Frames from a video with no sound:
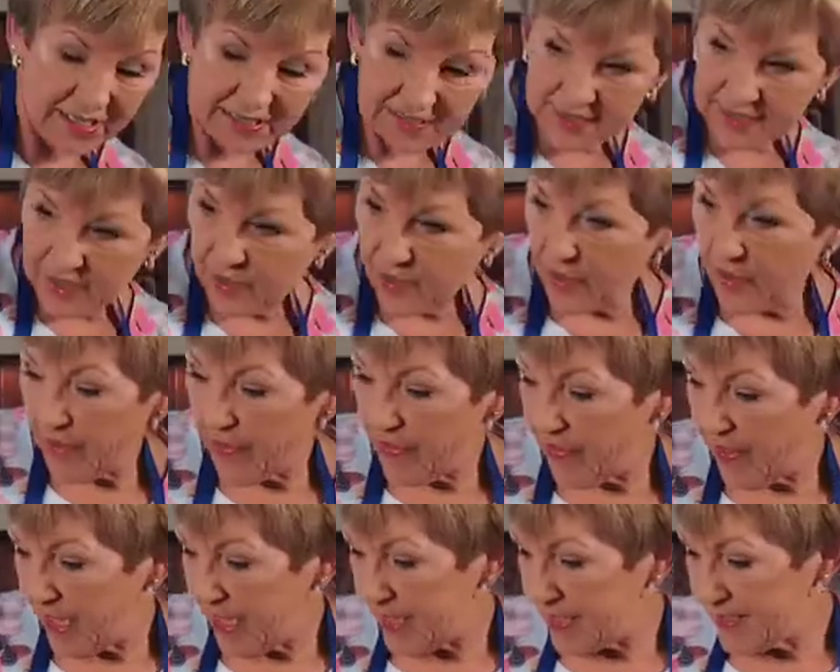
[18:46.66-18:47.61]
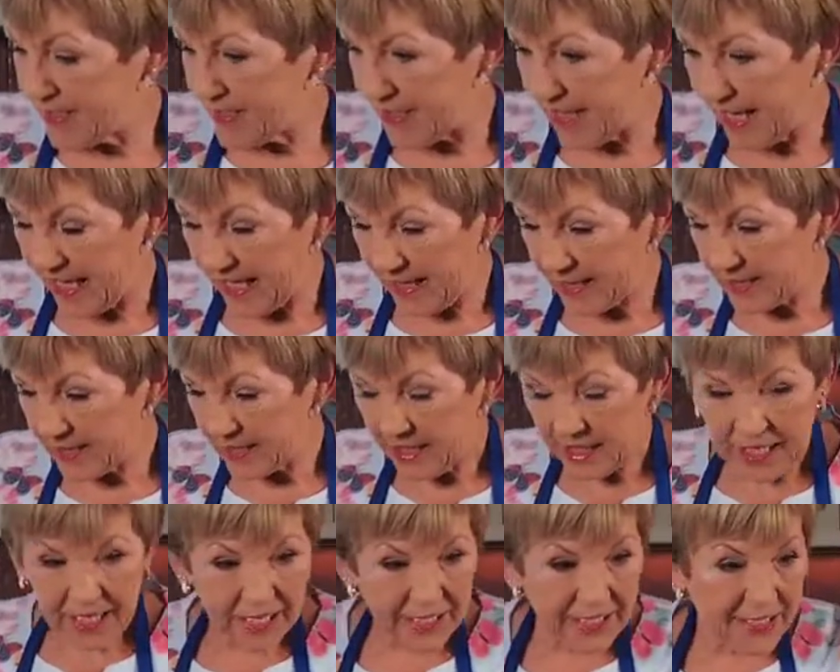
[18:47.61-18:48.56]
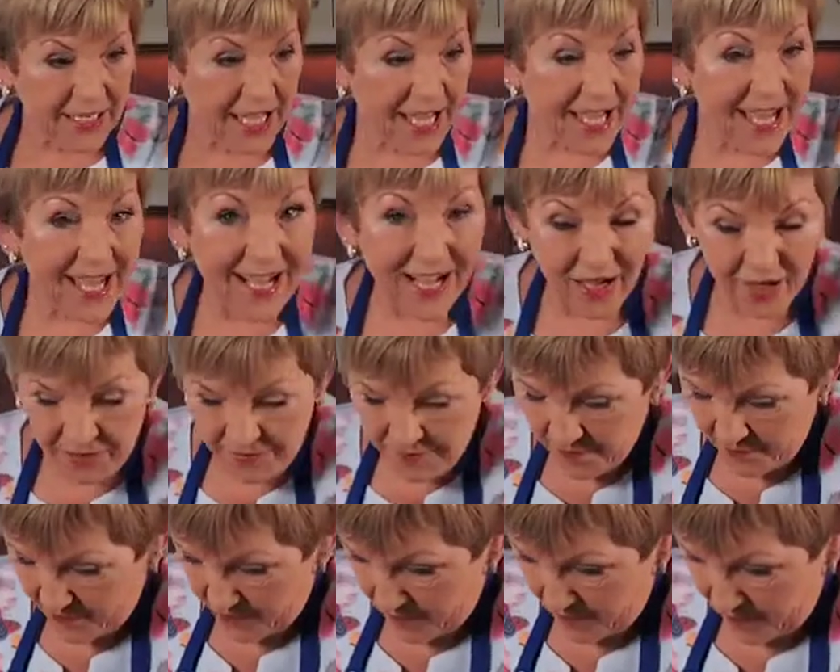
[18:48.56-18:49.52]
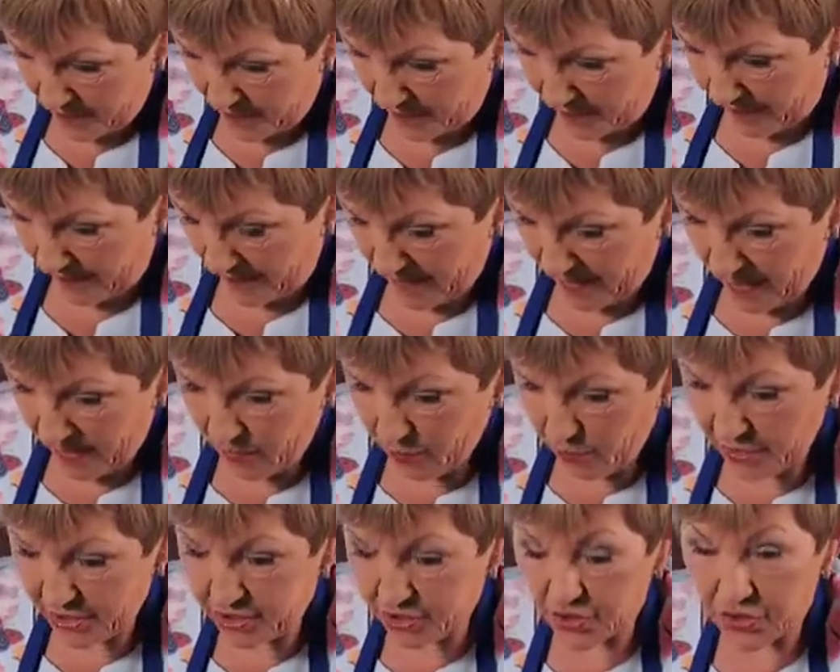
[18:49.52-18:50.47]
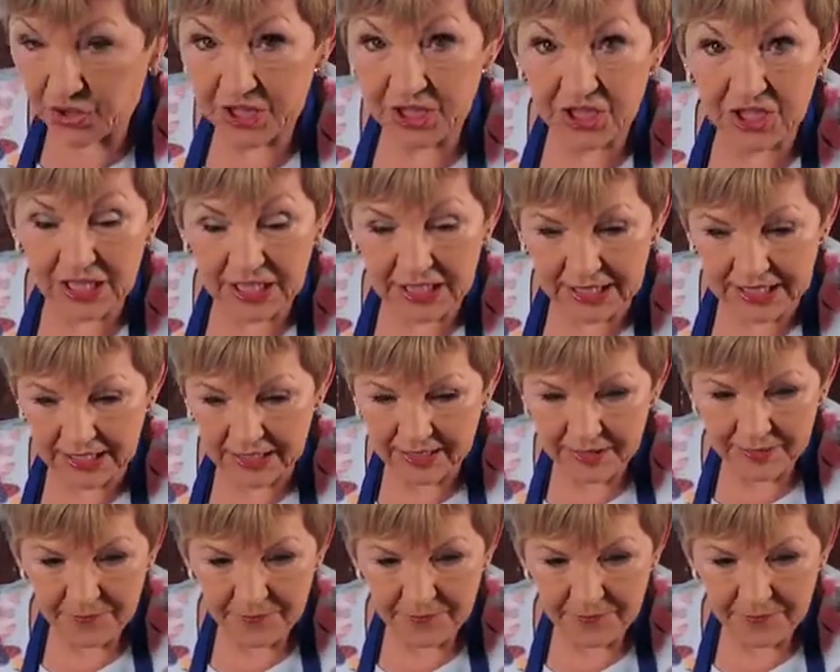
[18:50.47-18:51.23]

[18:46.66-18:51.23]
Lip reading: So there's that. Now we do the jelly.